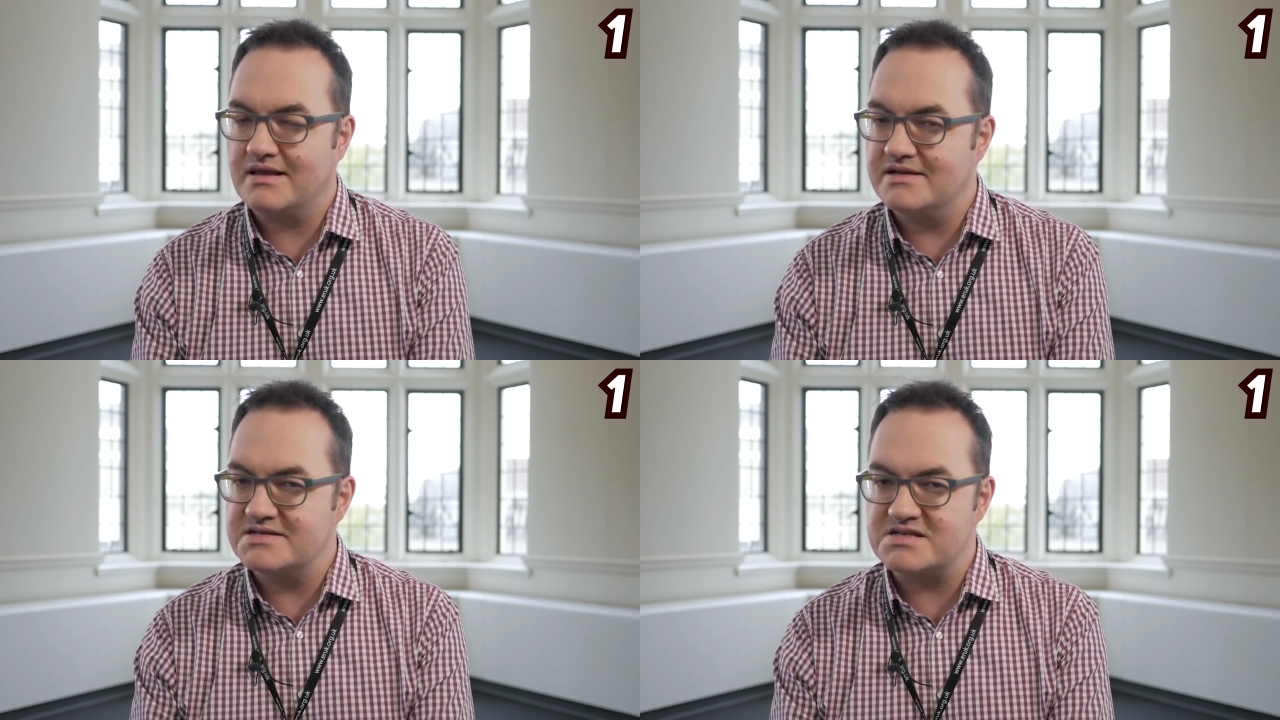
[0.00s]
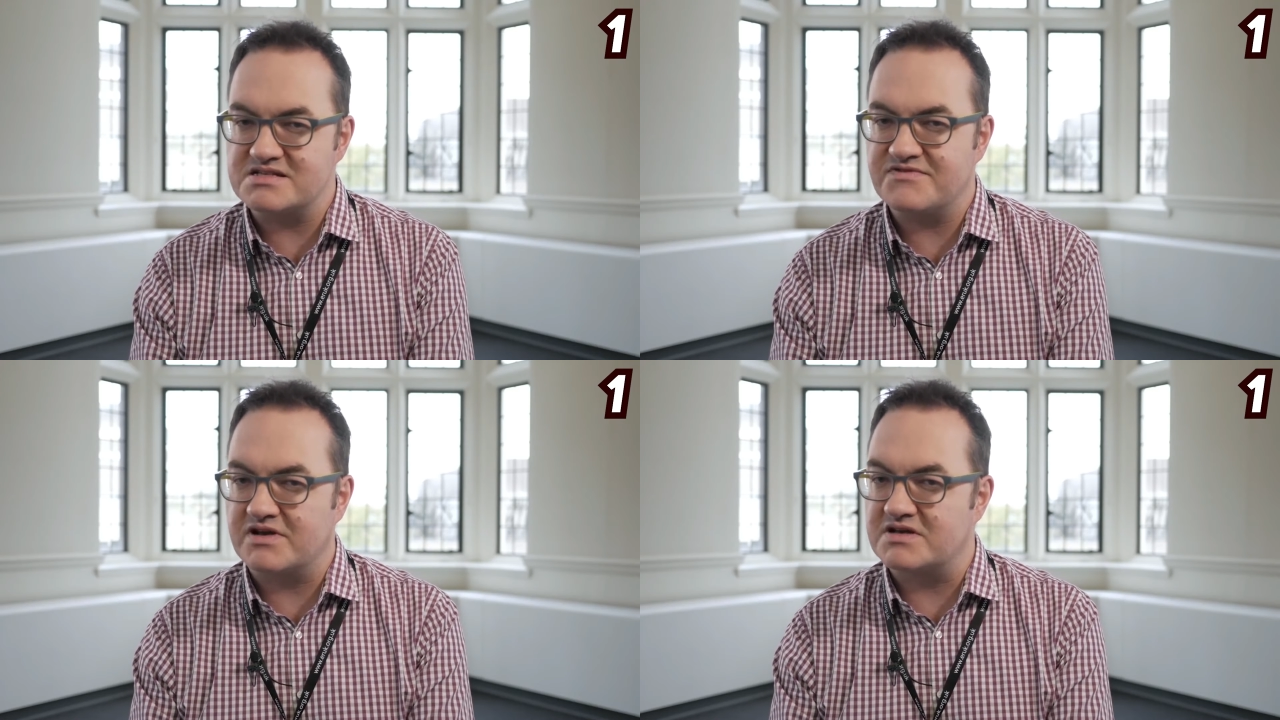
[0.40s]
clearly
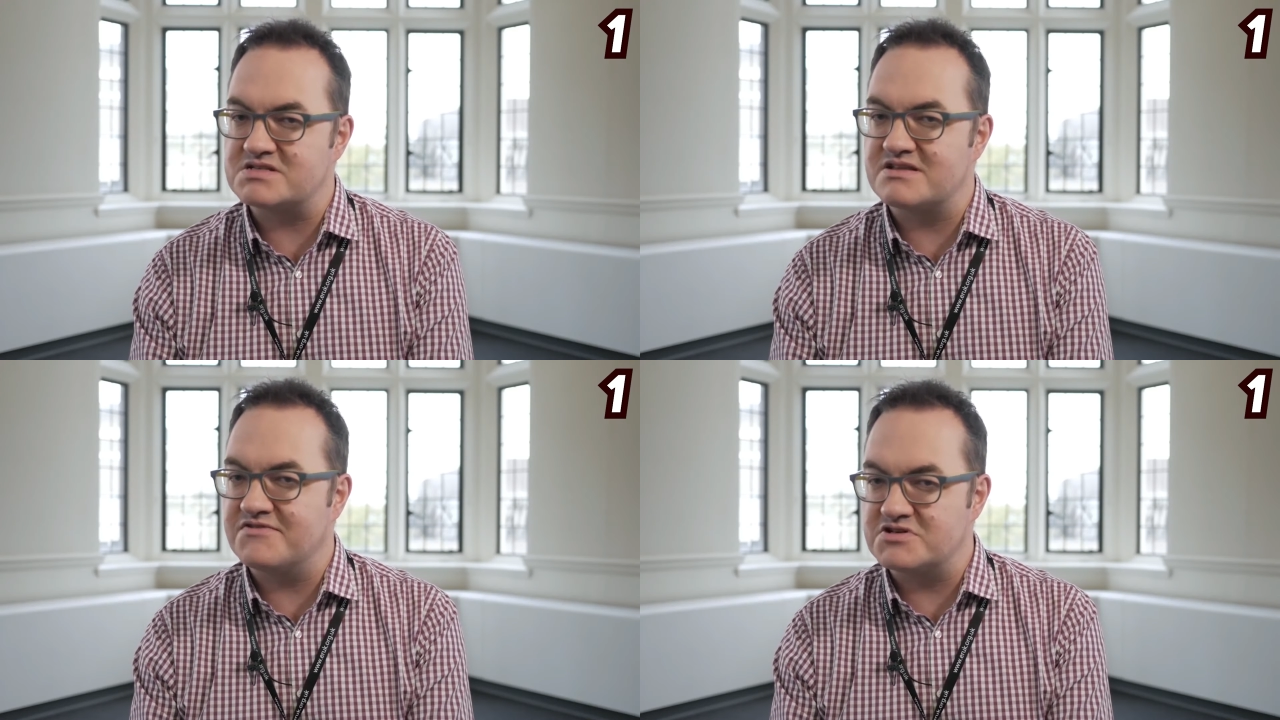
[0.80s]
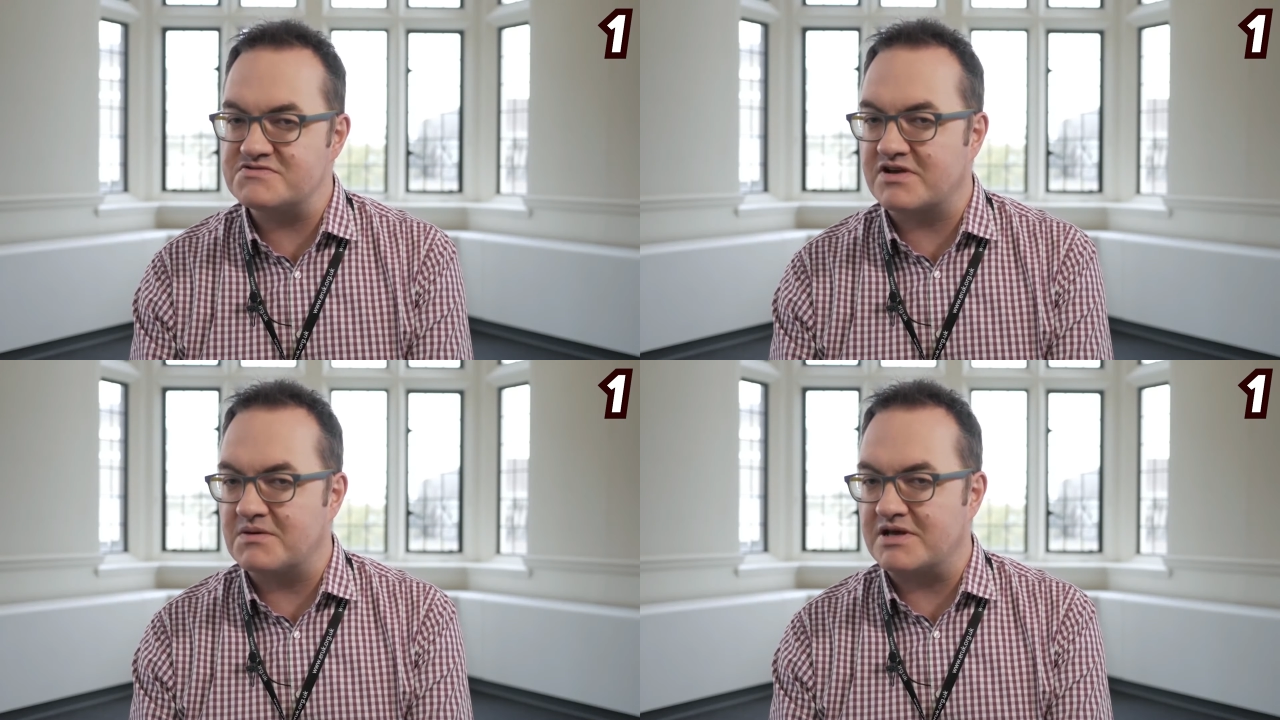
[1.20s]
six figures, and the
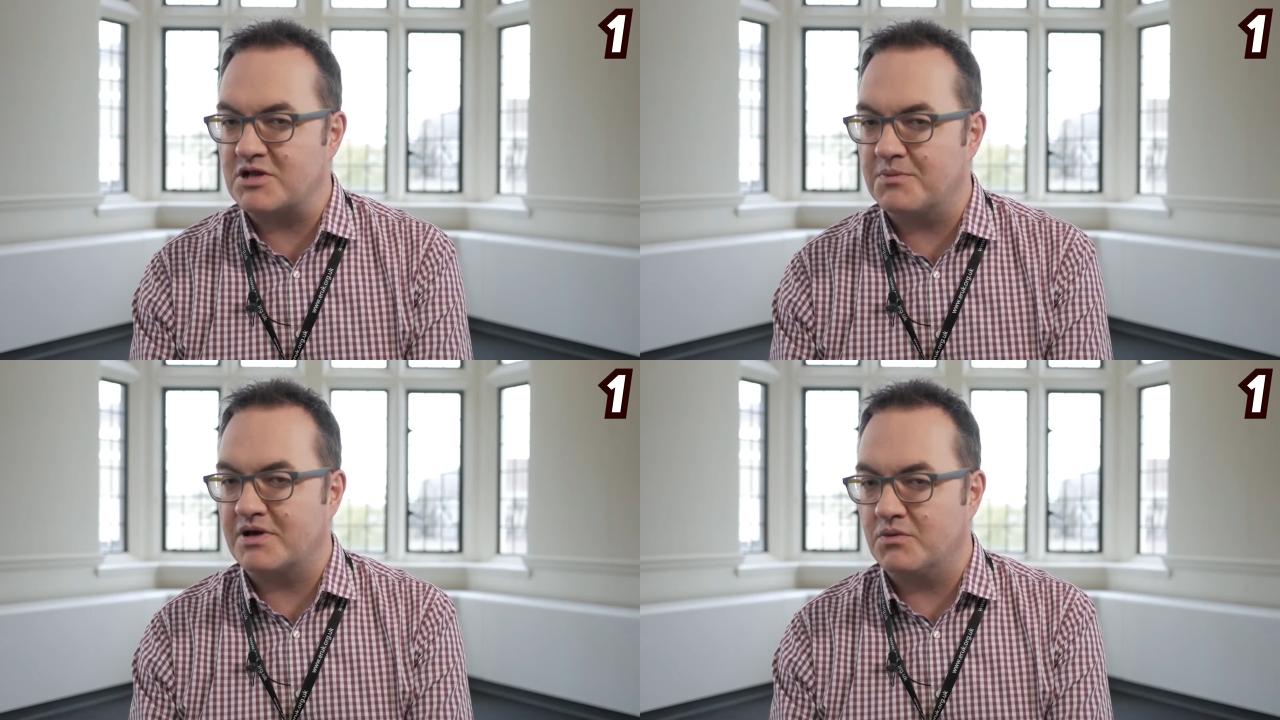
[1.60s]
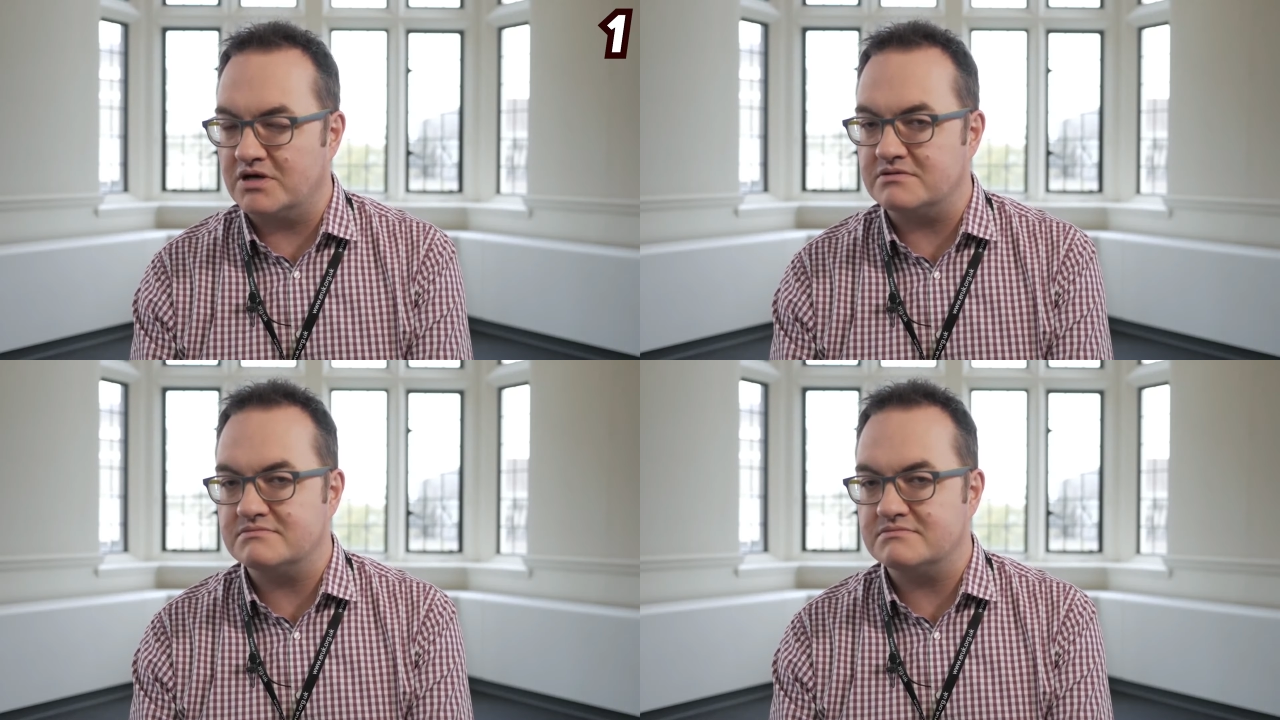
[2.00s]
first figure may not be a